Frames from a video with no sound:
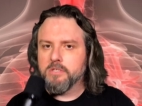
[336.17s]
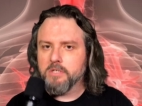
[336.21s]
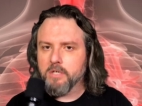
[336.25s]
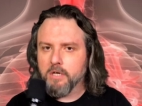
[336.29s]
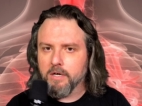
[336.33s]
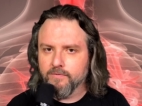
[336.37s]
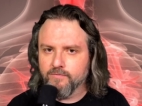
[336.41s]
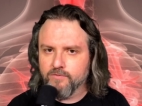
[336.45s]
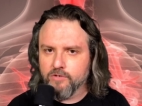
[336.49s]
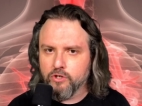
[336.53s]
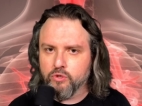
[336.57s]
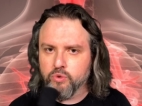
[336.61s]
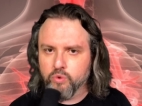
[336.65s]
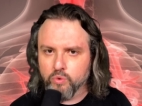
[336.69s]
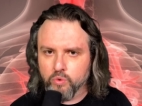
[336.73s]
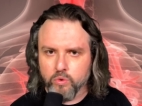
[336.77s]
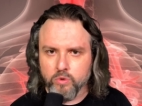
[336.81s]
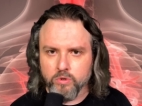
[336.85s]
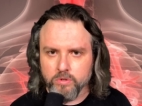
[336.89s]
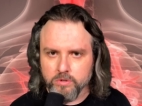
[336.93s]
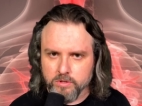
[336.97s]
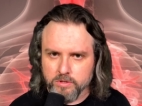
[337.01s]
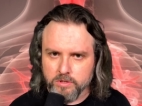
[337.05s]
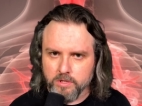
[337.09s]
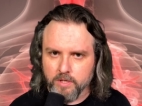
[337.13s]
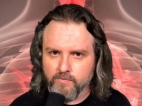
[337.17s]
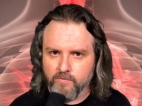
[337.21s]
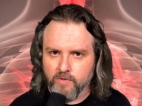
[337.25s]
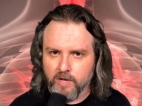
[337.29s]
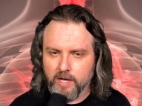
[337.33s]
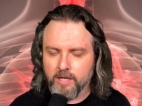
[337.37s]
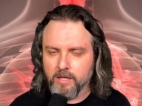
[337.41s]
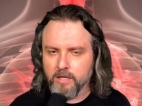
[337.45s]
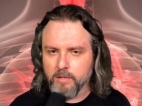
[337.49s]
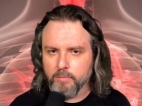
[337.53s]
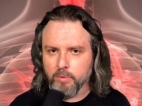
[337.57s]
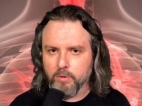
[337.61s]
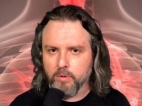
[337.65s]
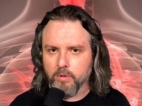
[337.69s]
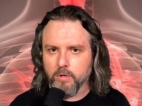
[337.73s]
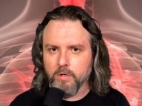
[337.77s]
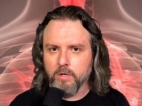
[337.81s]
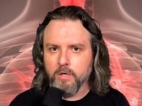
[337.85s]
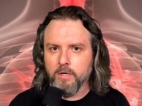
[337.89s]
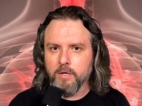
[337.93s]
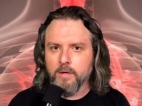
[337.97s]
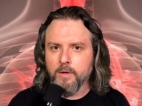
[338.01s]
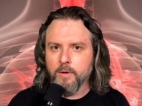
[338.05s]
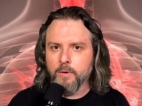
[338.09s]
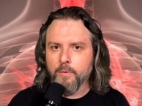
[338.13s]
of tools available.
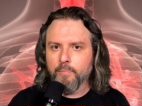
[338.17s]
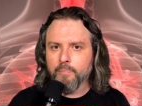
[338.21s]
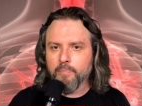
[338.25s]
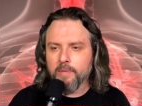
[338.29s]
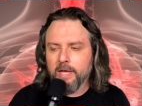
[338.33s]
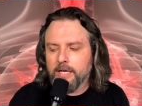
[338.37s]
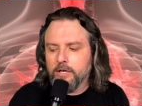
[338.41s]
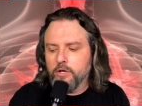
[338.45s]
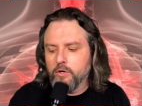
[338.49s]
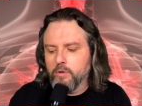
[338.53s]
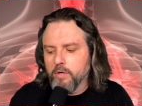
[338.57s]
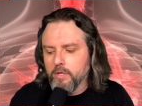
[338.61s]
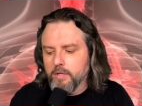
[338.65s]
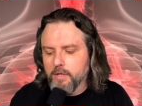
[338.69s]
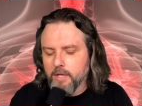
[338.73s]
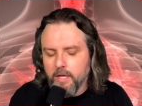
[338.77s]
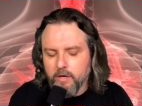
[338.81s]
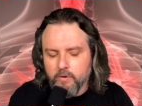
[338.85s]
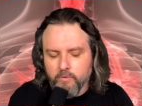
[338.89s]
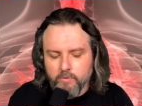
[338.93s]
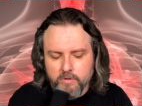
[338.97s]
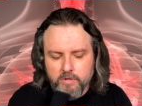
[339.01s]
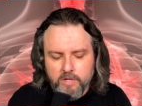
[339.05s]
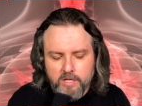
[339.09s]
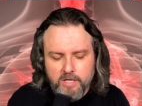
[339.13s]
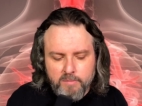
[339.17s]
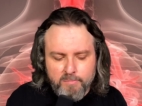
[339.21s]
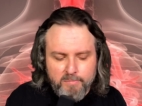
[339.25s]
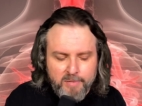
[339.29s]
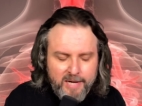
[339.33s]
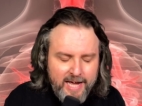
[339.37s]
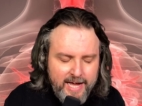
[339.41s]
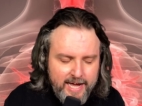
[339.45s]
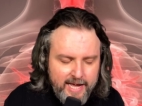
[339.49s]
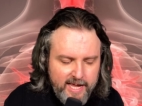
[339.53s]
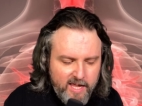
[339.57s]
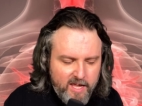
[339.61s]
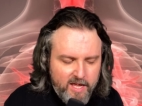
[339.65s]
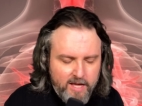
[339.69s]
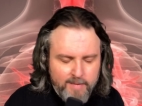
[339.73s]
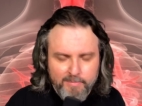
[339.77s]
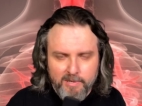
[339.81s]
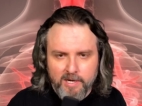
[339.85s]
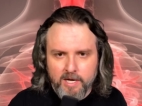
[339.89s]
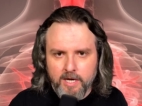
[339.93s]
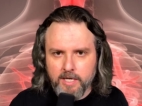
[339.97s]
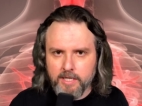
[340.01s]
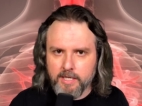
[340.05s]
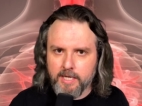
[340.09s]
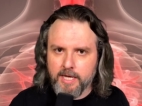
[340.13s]
Like, you can literally buy a
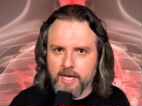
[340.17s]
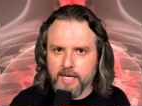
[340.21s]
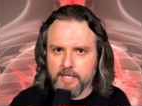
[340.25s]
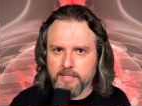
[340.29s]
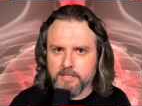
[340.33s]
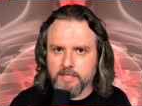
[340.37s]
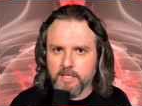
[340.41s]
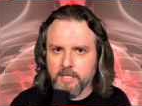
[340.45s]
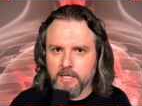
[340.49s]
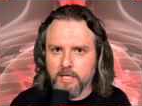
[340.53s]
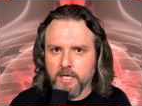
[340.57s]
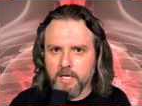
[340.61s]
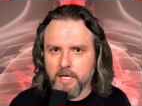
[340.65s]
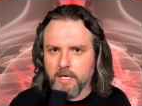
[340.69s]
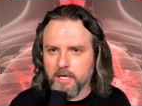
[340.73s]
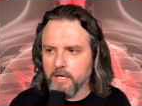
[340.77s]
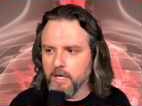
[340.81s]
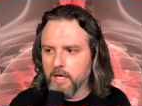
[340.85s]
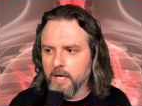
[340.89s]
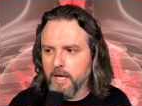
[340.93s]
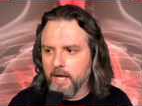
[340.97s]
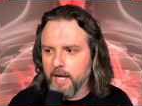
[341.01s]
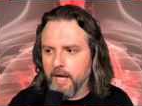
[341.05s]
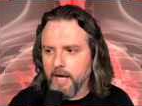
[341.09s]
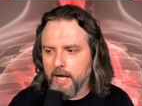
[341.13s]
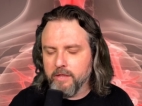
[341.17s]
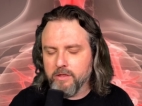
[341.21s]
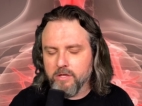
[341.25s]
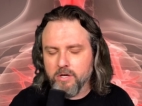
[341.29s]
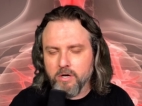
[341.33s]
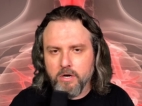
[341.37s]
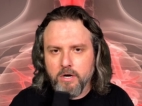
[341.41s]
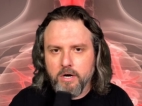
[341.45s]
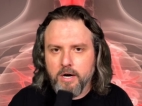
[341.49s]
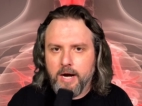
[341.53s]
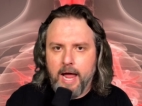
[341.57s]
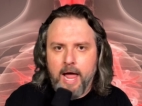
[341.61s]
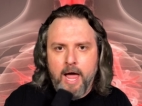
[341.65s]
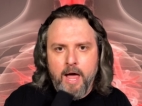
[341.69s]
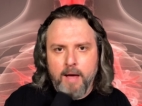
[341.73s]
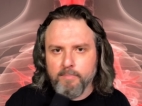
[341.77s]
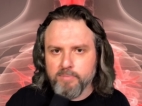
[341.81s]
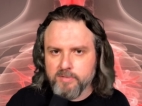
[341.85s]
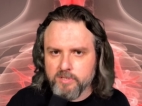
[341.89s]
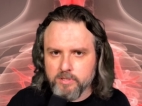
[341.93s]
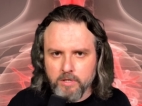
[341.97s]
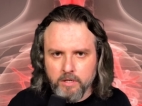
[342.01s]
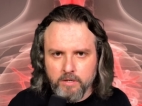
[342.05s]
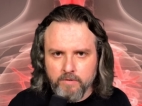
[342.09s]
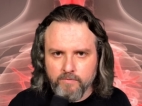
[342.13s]
podcasting kit and there are
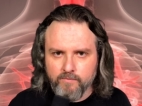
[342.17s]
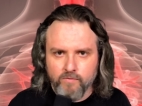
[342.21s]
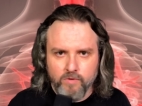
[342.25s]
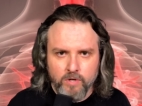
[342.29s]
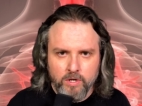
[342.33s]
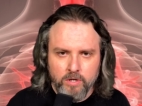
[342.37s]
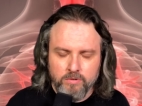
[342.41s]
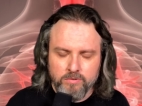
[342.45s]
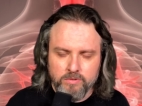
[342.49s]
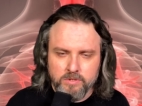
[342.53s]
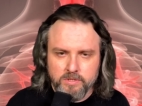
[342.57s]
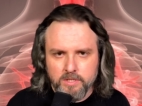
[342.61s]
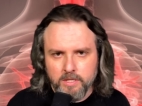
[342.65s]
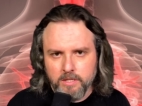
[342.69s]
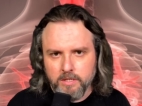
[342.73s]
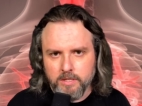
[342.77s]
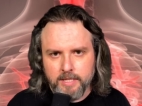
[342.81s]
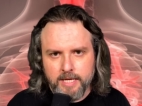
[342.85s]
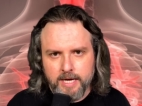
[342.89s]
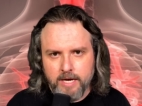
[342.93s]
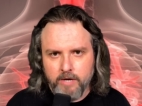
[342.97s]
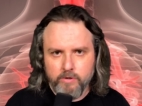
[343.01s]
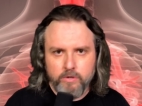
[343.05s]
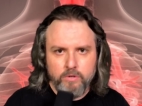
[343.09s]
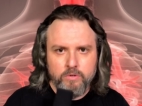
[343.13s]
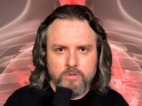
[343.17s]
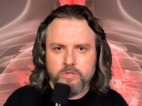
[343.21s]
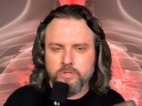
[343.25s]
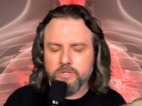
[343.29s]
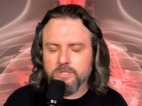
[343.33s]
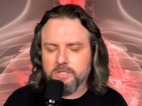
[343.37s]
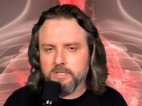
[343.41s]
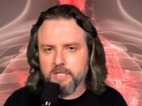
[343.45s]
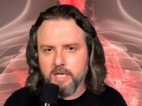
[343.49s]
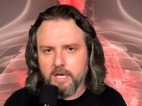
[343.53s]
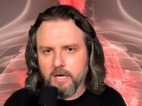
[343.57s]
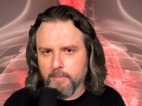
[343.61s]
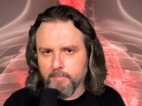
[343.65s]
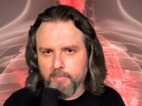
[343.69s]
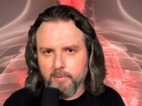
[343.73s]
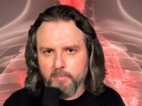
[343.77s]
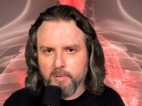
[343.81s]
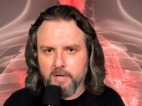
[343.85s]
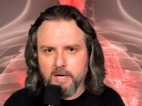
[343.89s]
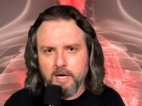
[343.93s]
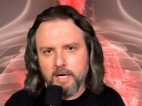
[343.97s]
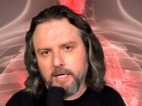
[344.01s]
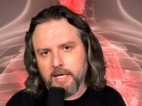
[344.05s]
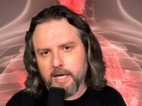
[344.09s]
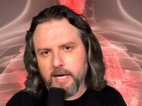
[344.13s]
apps on phones that allow you to set up a
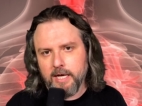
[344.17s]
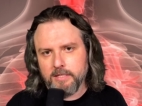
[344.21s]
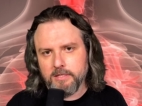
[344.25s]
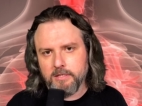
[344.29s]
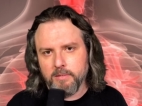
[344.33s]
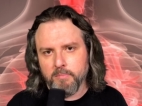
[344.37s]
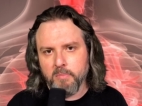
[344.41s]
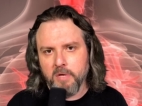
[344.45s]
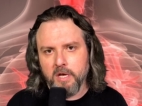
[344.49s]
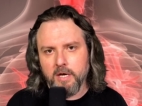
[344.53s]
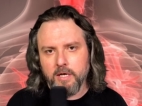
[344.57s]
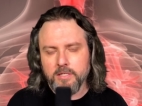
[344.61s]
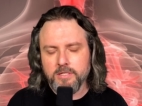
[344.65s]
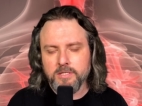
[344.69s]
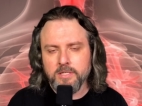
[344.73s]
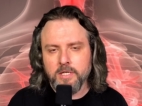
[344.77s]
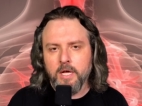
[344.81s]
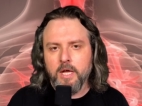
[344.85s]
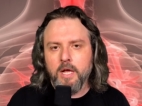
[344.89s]
podcast in minutes.